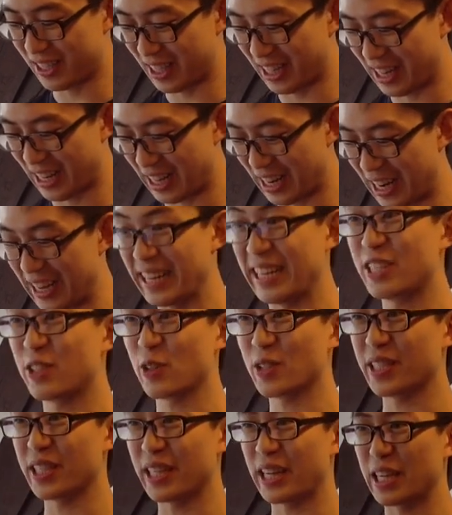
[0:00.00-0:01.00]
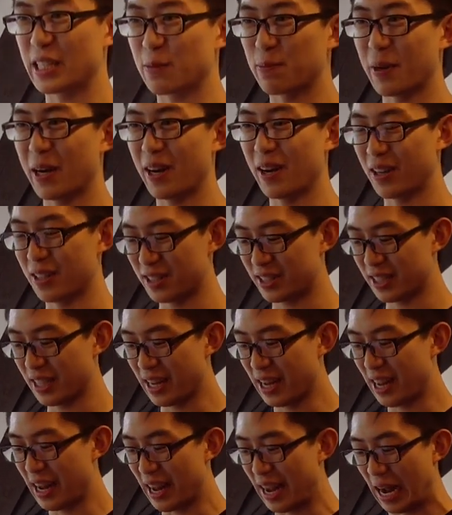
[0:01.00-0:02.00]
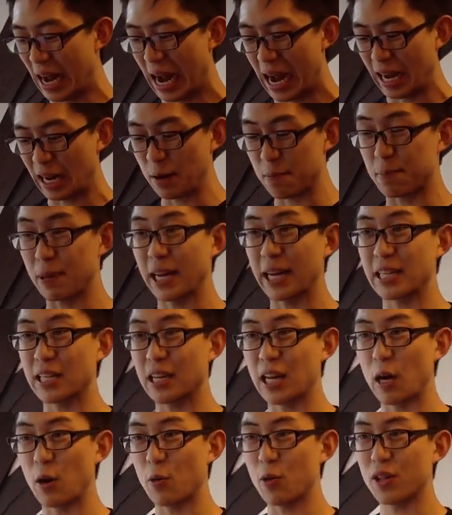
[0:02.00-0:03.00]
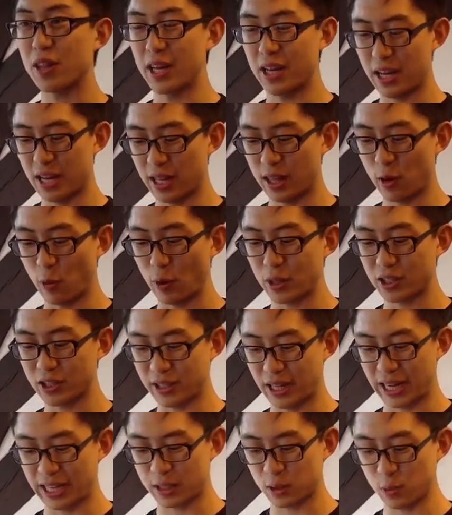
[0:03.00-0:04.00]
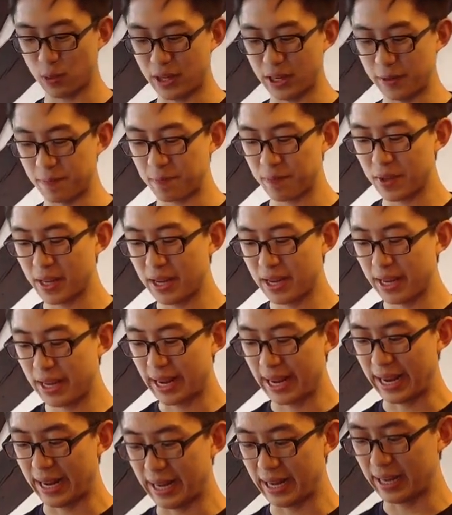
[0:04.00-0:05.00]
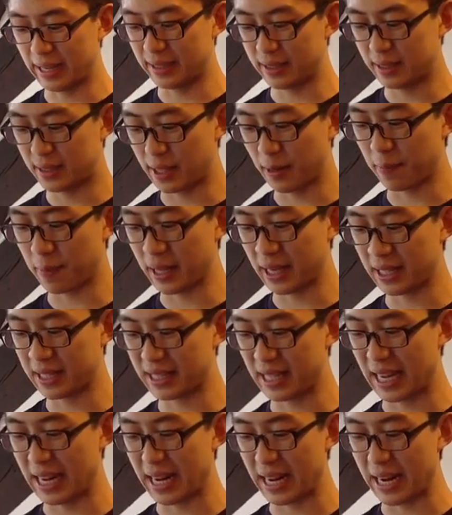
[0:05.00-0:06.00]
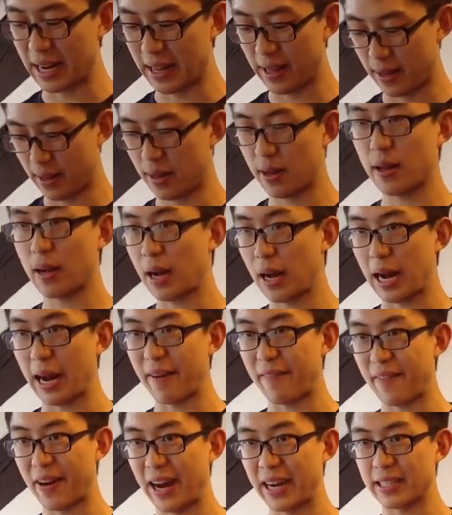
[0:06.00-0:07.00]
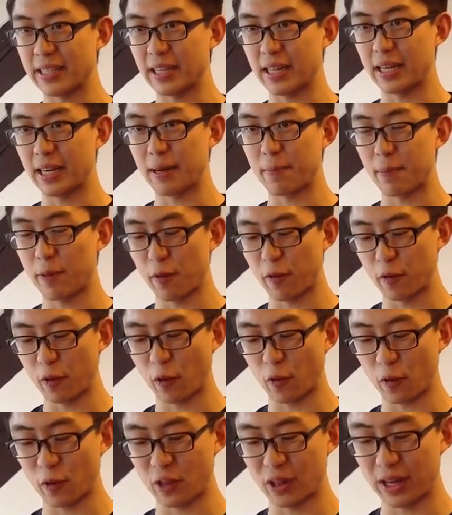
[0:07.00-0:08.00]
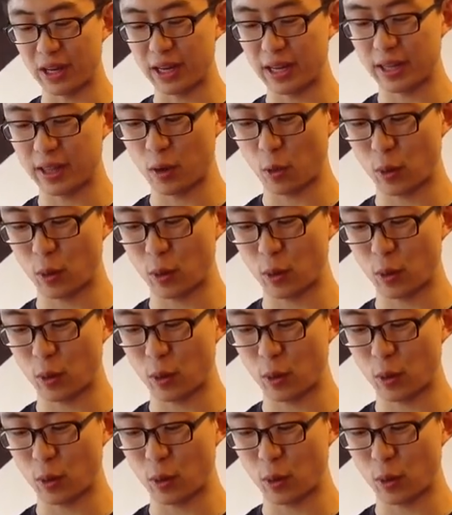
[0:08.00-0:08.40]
an interesting experience. I played a lot with the original X1, and some things that I find improved over the